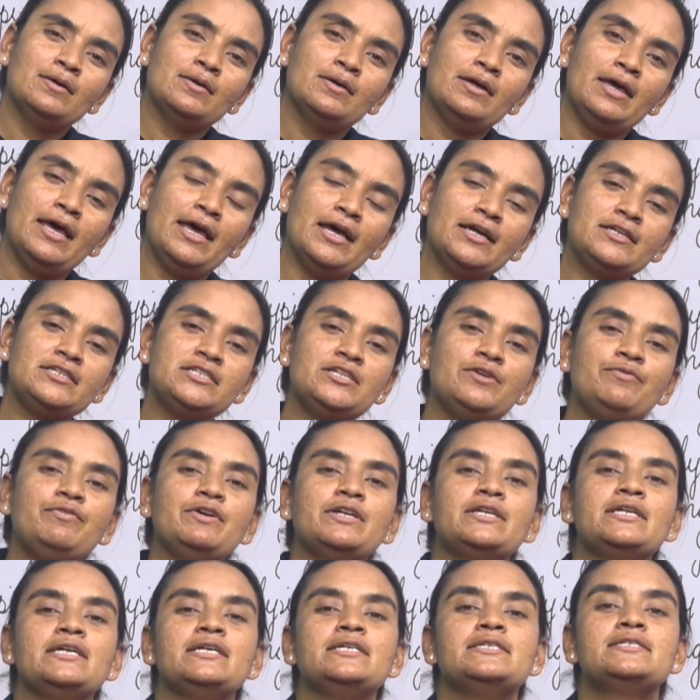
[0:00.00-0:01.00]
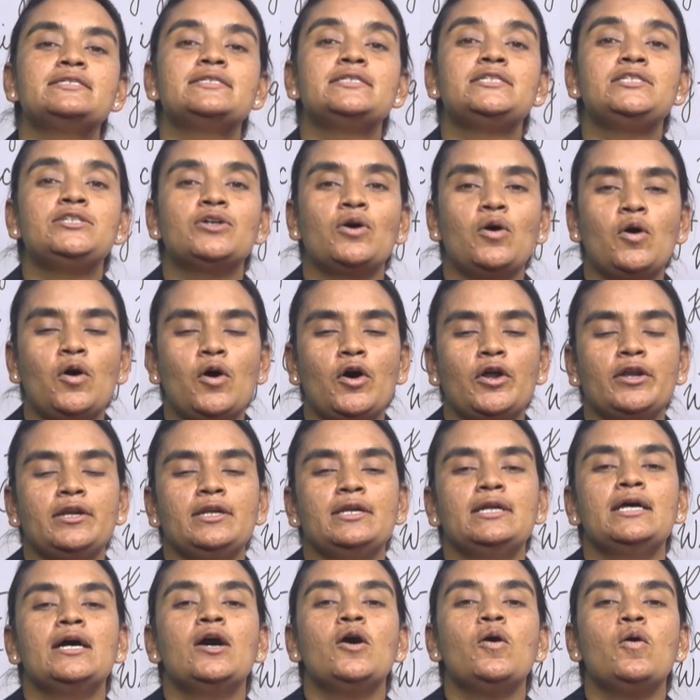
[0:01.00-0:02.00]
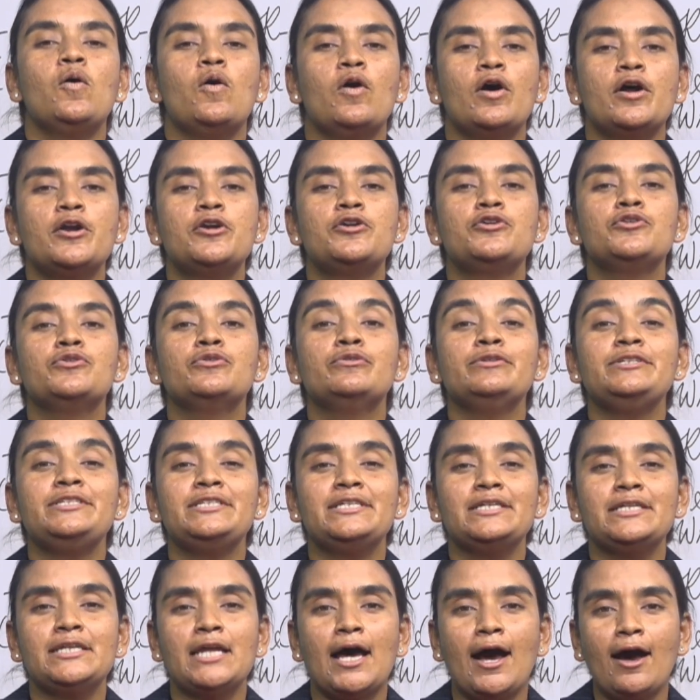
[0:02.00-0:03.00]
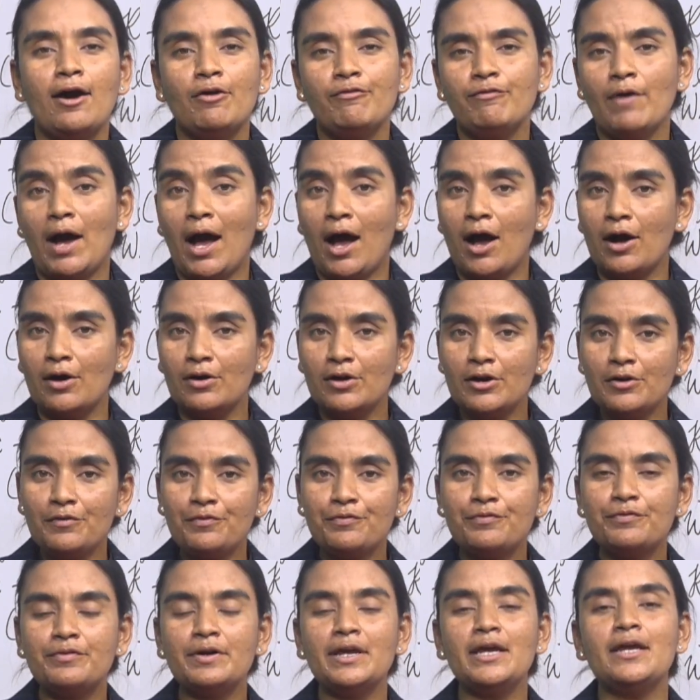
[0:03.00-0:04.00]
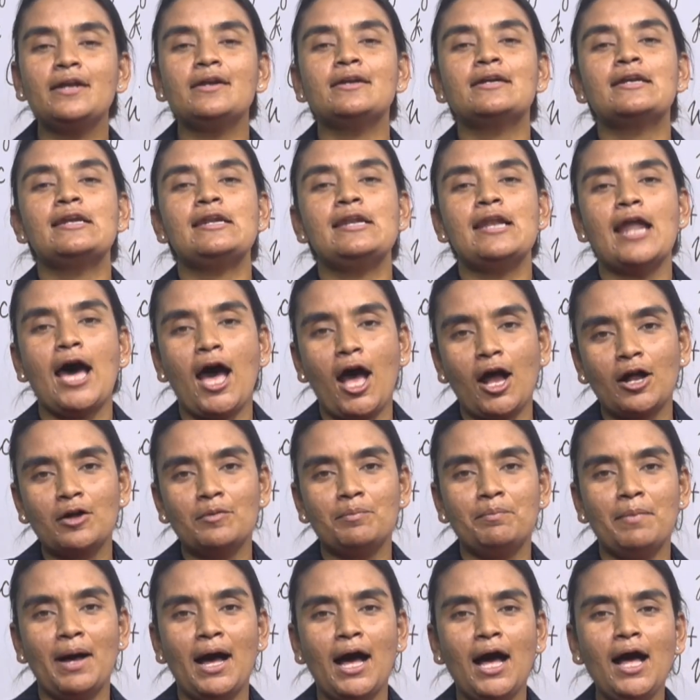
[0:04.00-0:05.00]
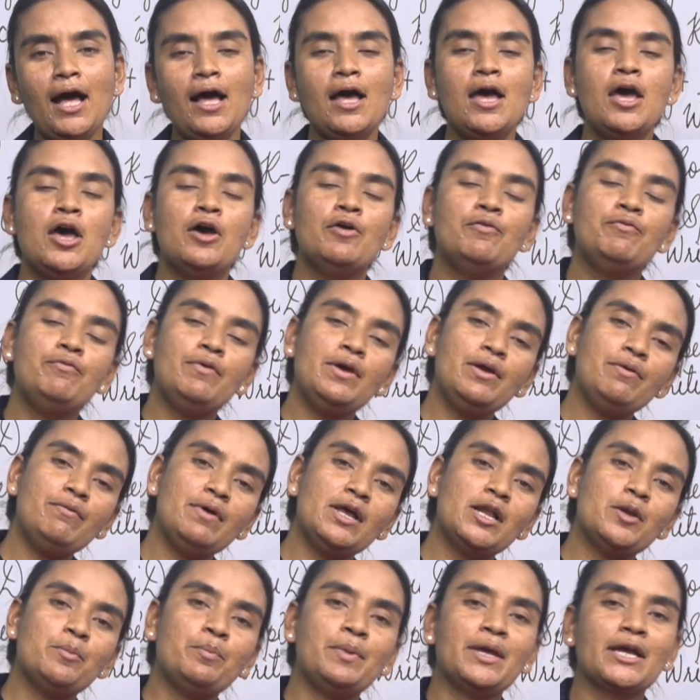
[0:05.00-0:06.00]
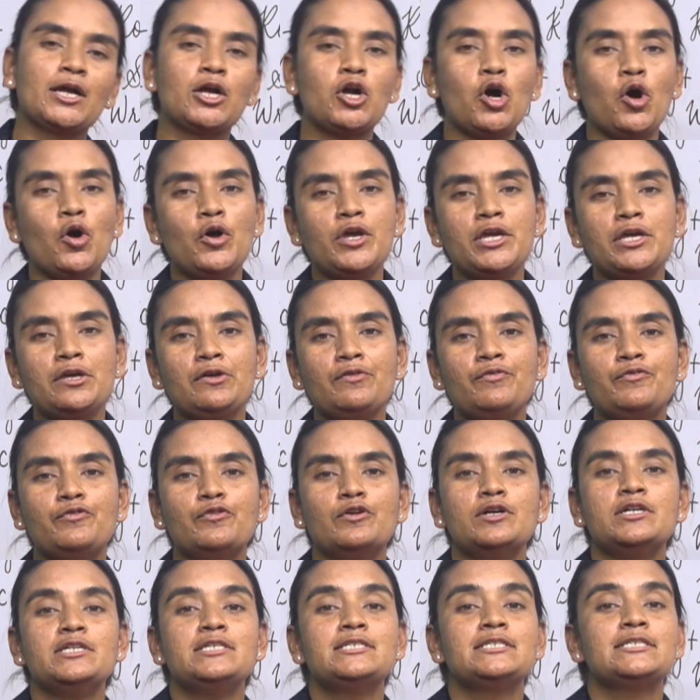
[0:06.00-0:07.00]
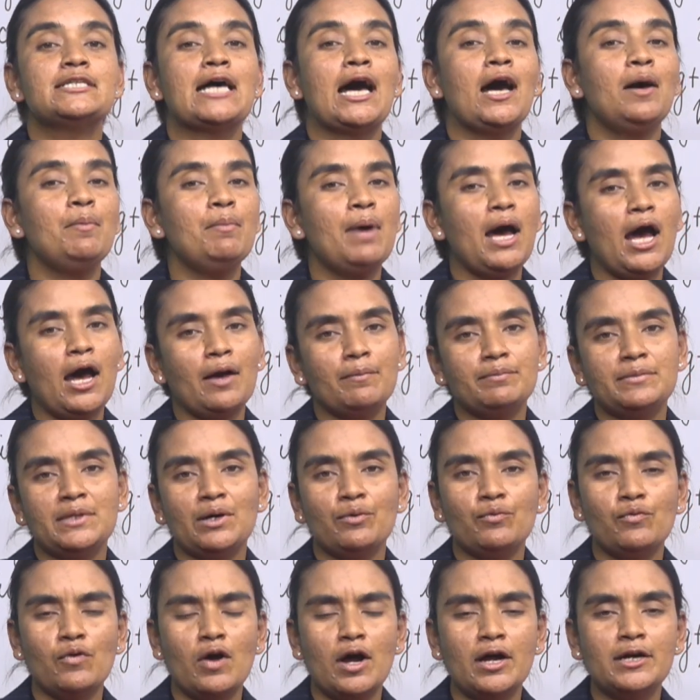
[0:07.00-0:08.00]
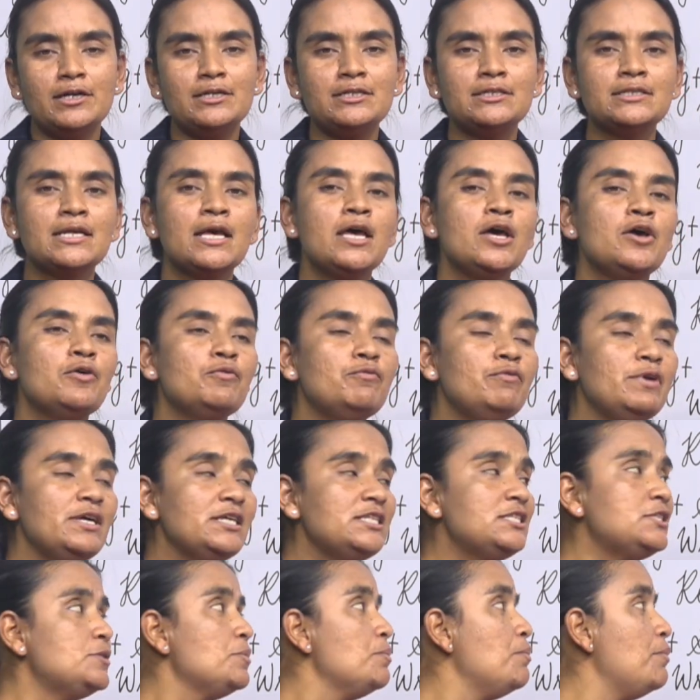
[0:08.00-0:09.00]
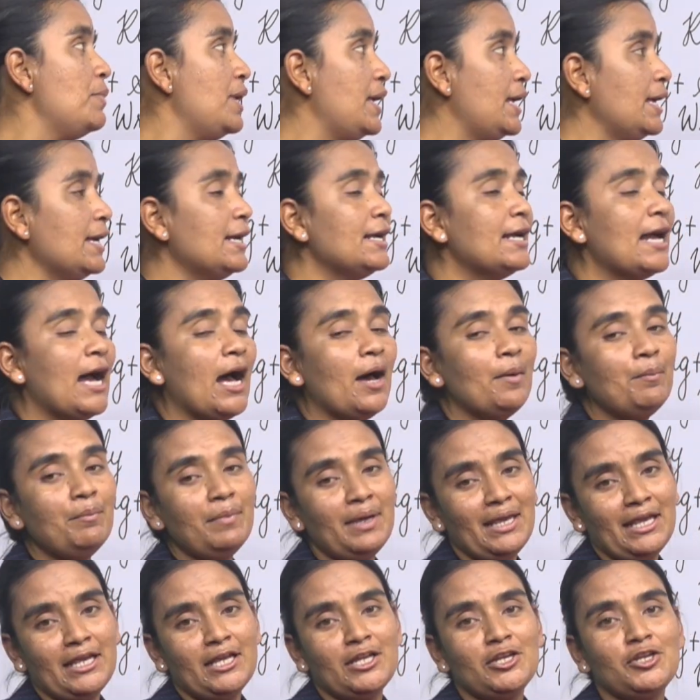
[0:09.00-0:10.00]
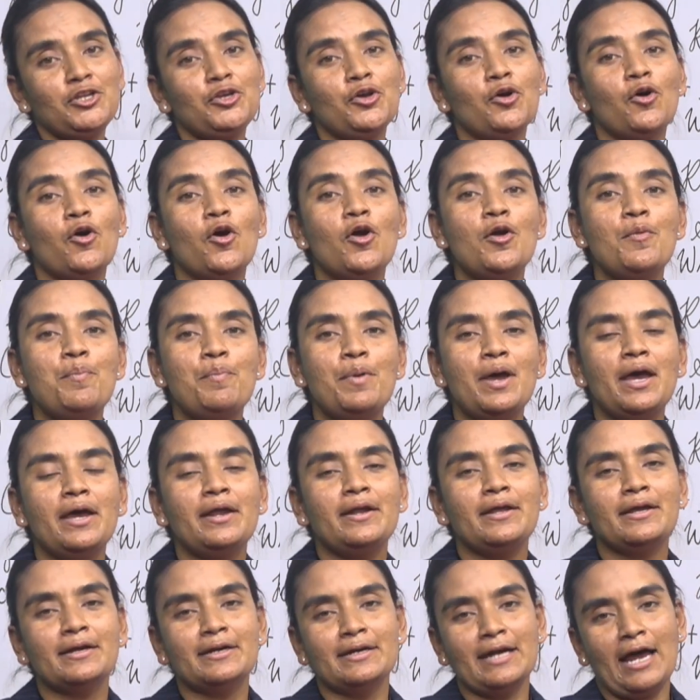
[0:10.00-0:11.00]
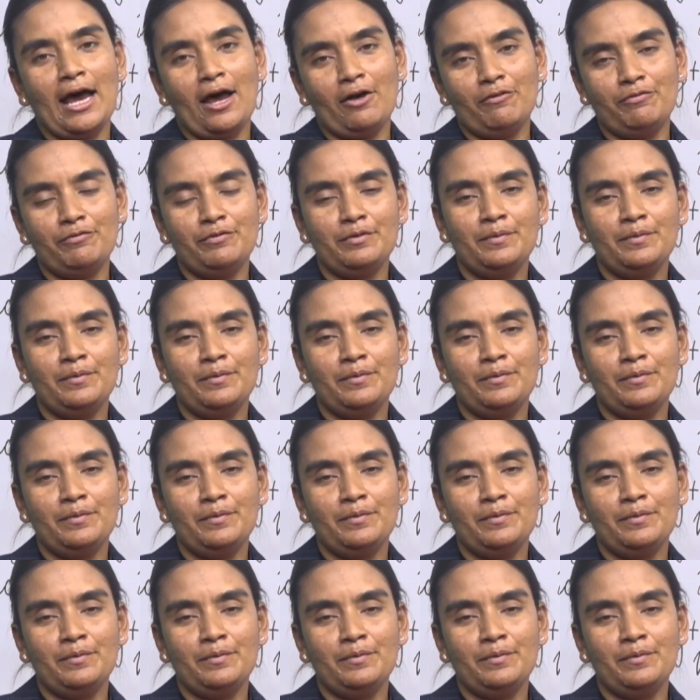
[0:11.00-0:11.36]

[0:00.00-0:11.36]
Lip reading: activities done or routine of our friend Lakpa, we will be going for some of the words which may come in your paragraph.